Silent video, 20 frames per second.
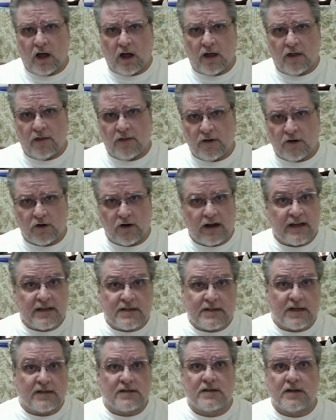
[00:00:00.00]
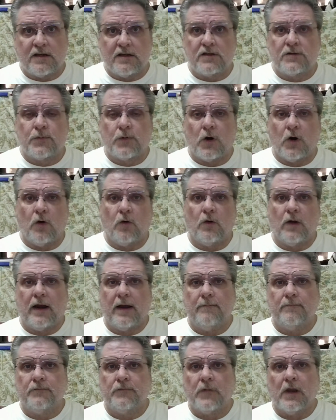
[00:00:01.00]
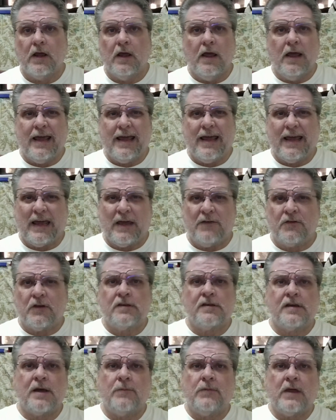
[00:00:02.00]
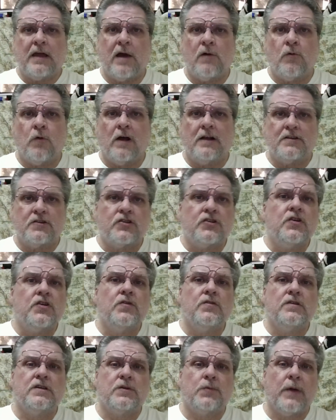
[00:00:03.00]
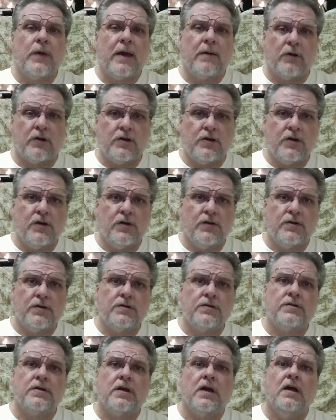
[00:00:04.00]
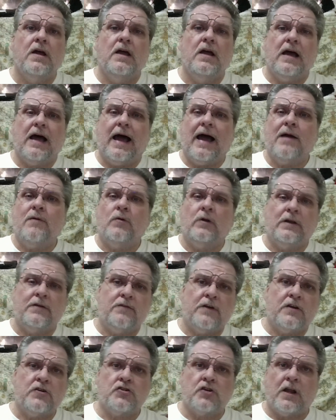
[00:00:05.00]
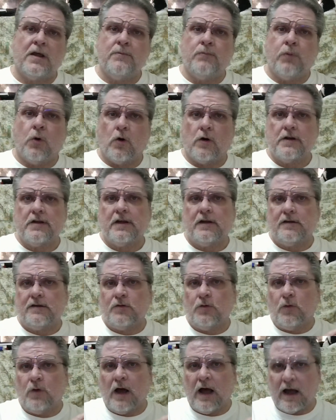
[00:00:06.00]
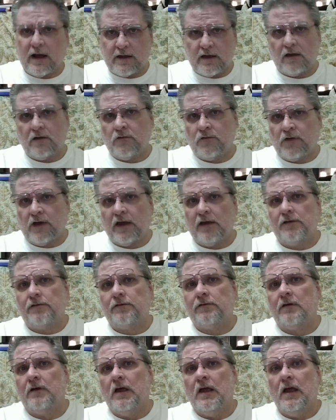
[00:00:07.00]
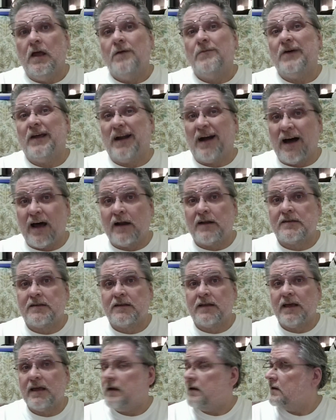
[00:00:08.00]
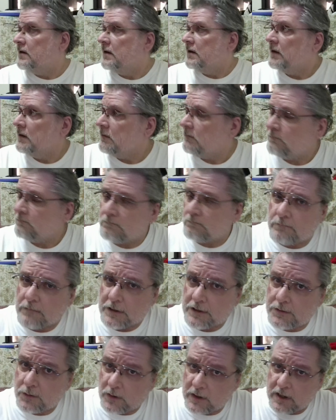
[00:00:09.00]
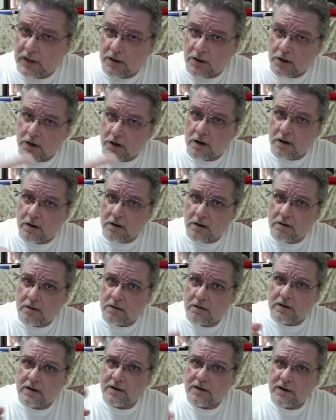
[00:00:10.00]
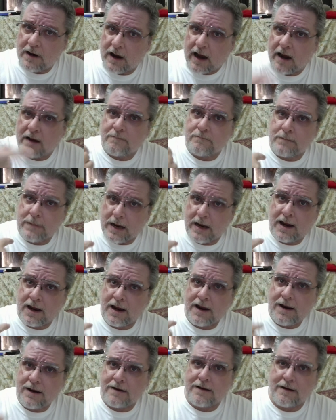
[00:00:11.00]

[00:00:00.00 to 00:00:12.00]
their assistance program. If it's something I want students to be able to use, I will eventually port it to Hugging Face. But honestly, between you and me